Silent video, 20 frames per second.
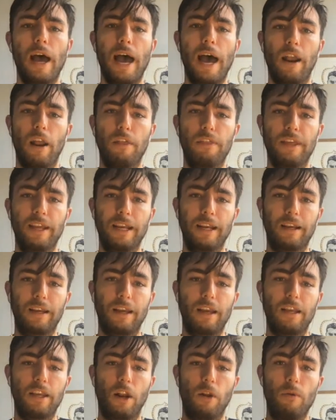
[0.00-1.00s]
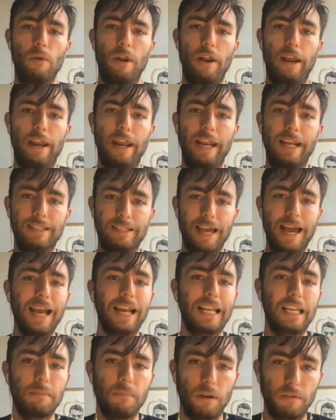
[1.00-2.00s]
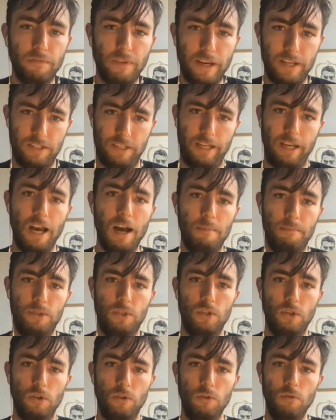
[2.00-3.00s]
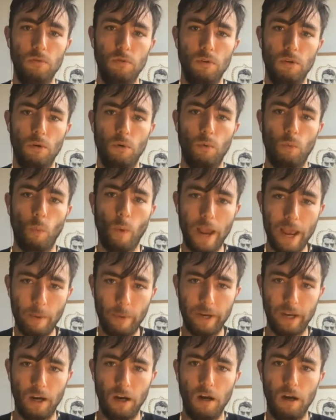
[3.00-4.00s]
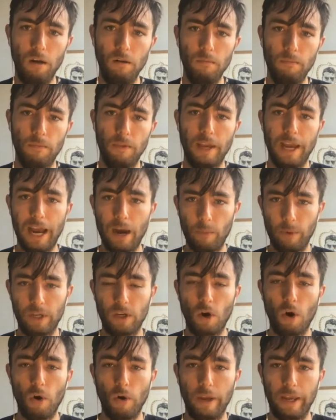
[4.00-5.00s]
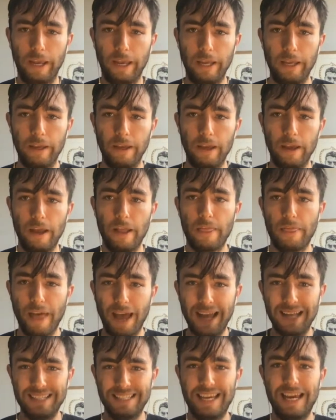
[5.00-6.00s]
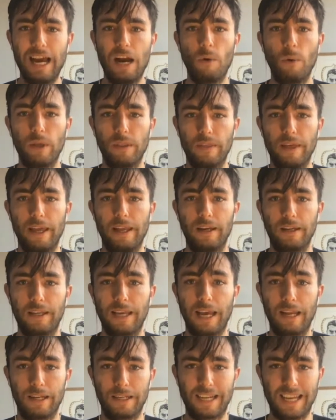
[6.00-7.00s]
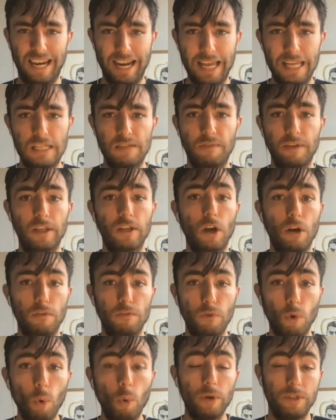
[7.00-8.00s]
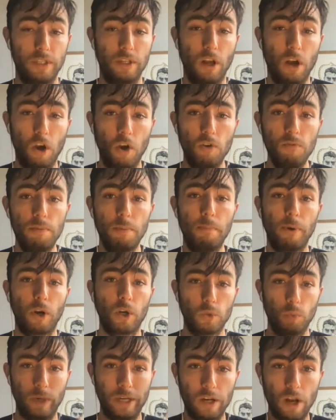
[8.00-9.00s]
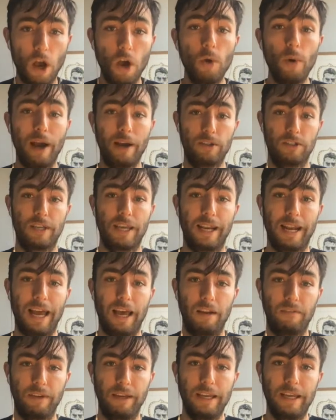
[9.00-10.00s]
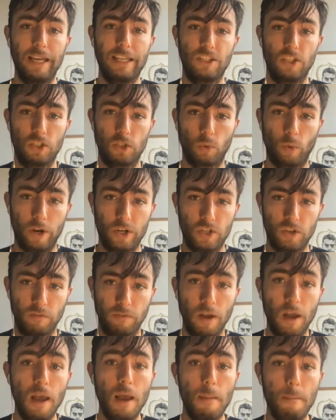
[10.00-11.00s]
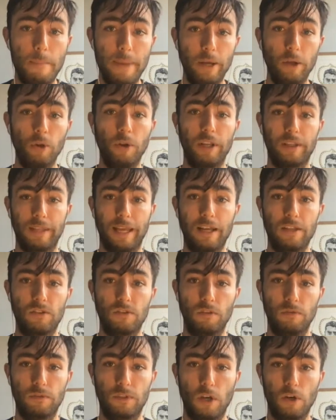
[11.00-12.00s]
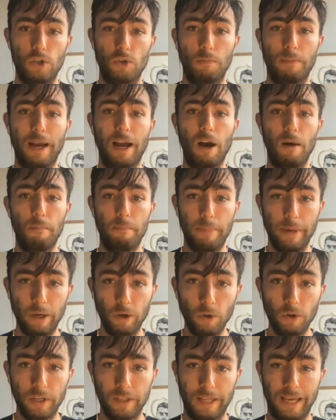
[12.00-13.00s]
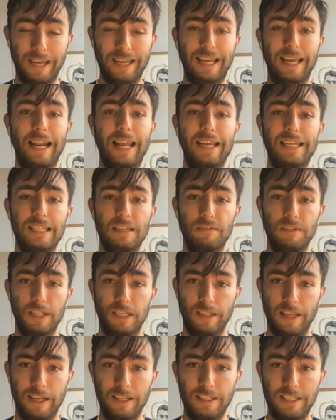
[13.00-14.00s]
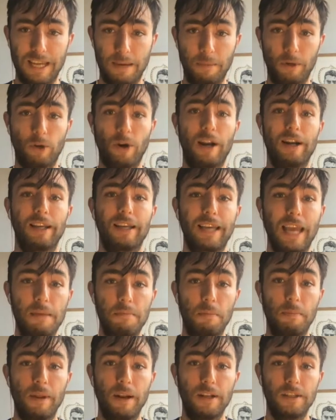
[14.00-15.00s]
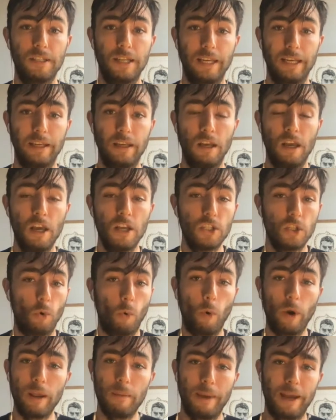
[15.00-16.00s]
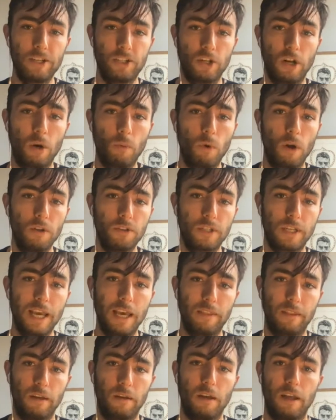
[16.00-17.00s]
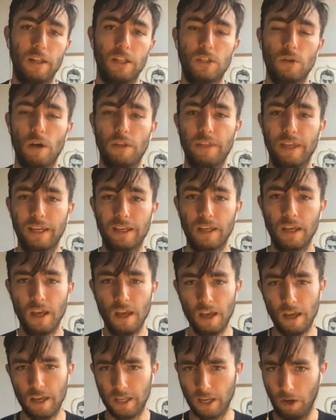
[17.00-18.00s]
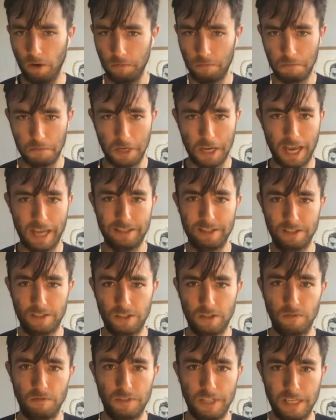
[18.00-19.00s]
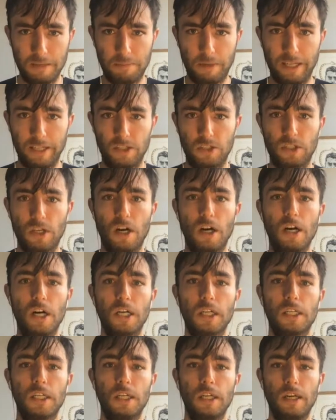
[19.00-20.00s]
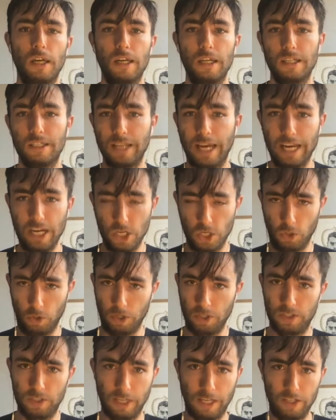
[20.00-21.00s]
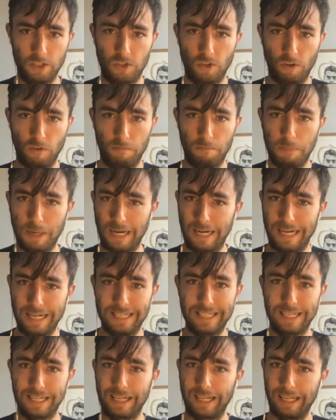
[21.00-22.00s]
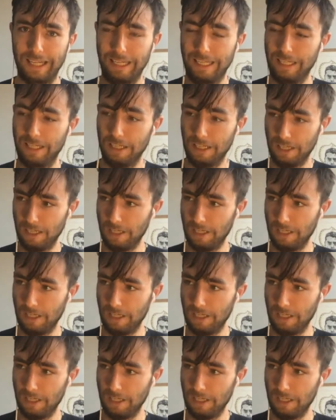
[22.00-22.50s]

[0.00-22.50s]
And I think exactly by facing up to where we are, how we got here, that's how we then can collectively go forwards in hope, because we know how to get out of it. It's just a question of building that sort of social power, building that collectivity, that democratic capability to reimagine our world together. And so I think, yes, it's a sort of deeply stark, dangerous, and sort of politically